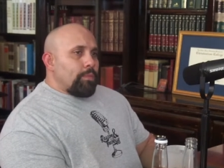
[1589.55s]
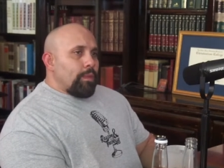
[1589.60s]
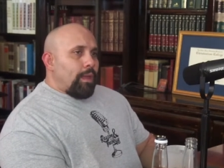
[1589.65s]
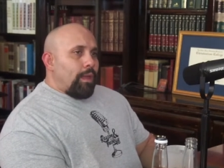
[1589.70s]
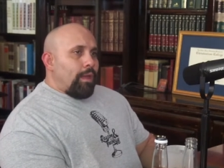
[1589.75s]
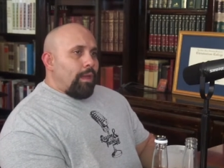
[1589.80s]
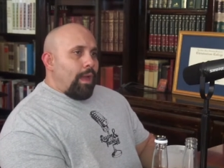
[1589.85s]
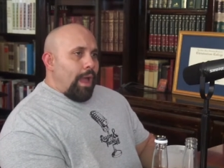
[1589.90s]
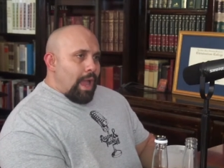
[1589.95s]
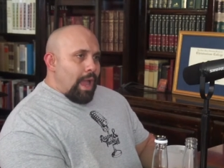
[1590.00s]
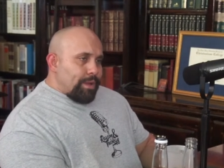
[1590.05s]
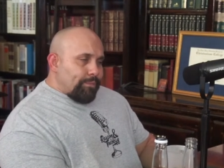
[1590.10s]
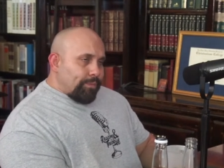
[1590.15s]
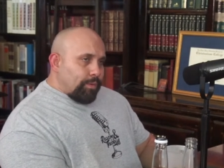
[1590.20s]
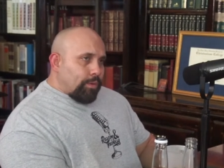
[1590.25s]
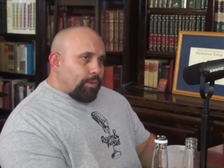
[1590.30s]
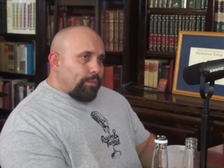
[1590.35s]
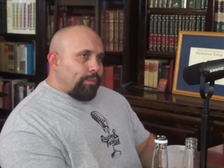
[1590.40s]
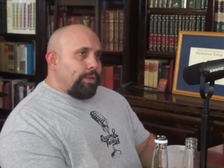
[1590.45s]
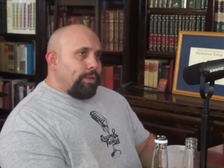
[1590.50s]
Uh, I have
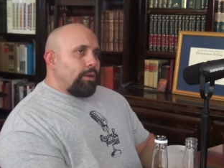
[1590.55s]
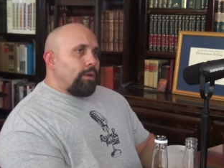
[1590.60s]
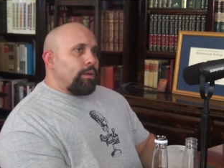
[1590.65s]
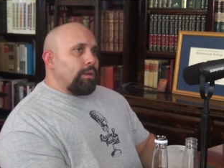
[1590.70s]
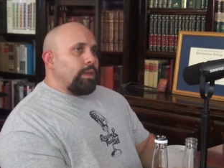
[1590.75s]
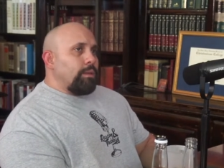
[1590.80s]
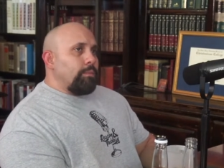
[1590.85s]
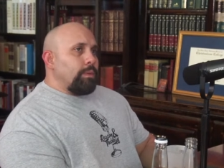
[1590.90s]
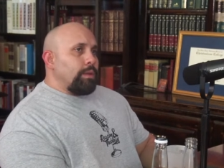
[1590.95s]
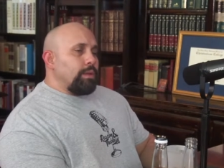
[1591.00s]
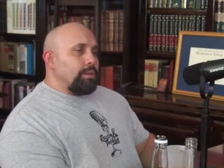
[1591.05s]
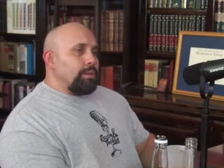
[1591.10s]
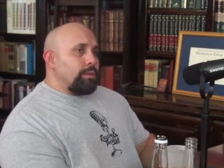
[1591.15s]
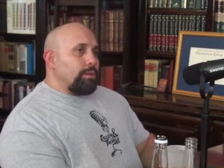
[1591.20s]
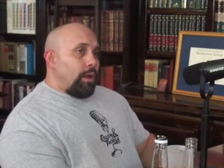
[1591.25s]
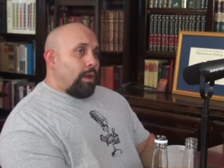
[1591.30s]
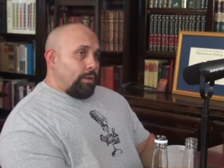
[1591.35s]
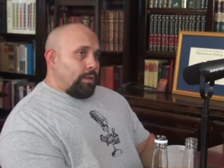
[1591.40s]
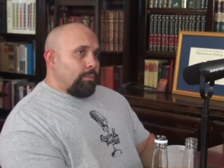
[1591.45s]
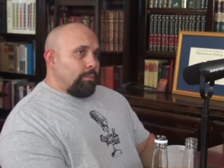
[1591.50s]
heard the argument
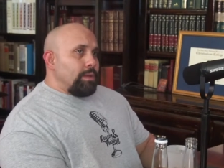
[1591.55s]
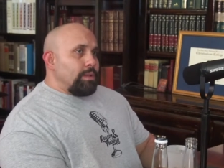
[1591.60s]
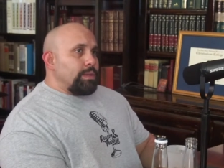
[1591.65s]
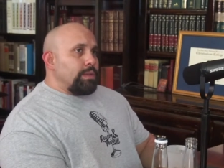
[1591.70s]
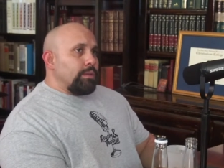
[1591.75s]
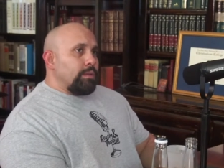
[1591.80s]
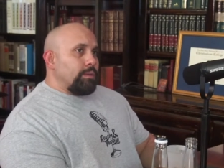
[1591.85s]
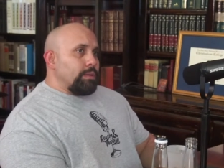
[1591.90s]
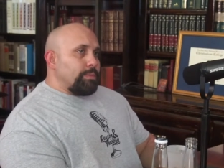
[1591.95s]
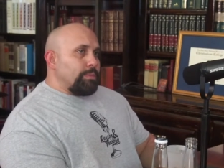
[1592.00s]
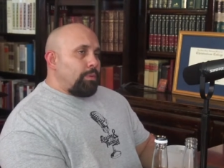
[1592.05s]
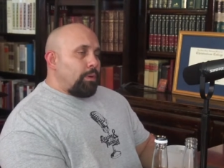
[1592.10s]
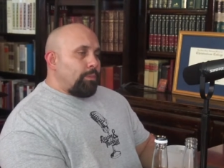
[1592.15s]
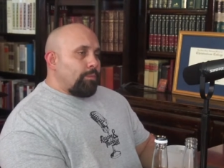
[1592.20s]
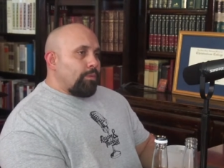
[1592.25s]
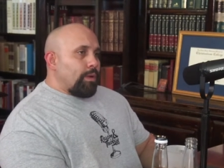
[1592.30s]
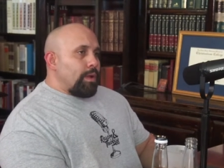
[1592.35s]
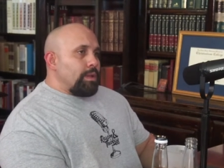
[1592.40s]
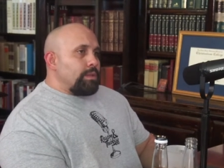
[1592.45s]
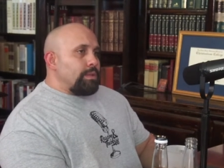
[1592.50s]
arguments against Pope
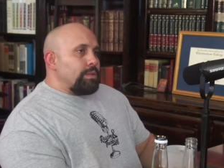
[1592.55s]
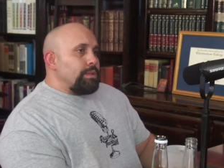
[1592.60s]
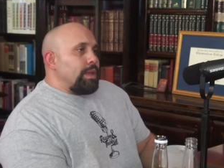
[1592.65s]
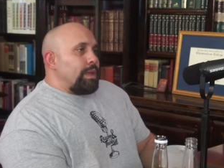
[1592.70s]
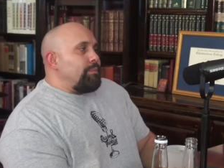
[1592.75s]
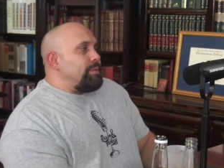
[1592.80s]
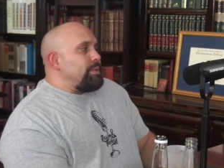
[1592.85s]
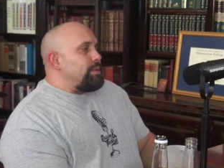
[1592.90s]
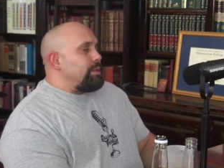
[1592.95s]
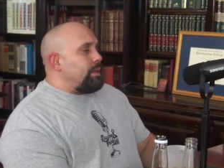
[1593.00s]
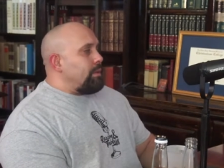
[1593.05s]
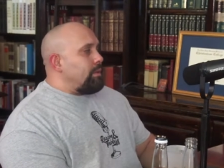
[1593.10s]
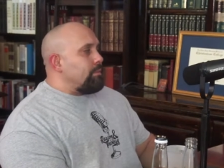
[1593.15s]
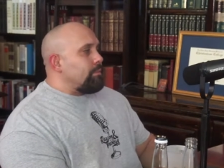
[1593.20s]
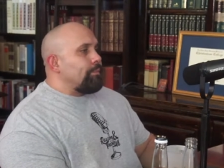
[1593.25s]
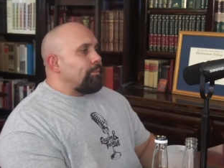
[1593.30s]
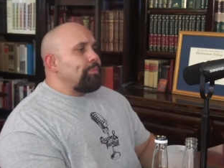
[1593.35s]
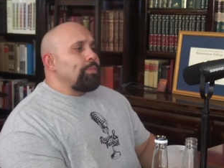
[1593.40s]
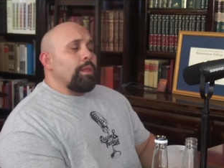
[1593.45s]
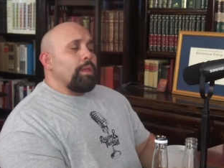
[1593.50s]
Francis. I've seen
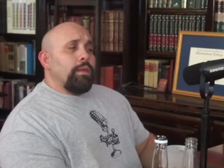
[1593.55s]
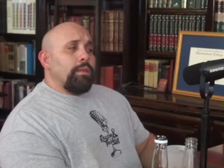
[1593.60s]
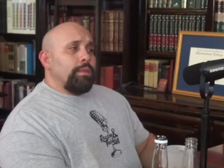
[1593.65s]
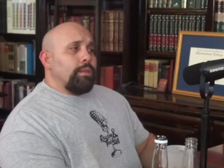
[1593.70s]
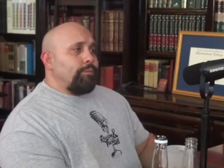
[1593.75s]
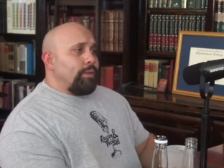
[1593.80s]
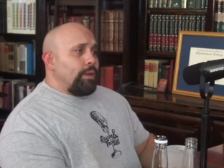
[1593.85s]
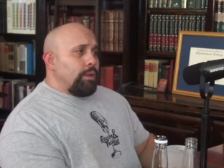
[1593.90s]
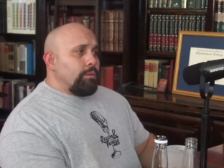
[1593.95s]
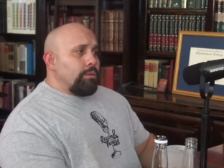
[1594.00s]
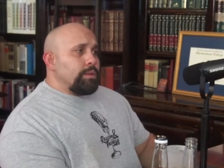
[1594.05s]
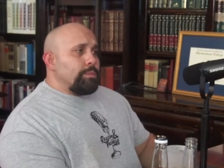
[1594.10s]
the videos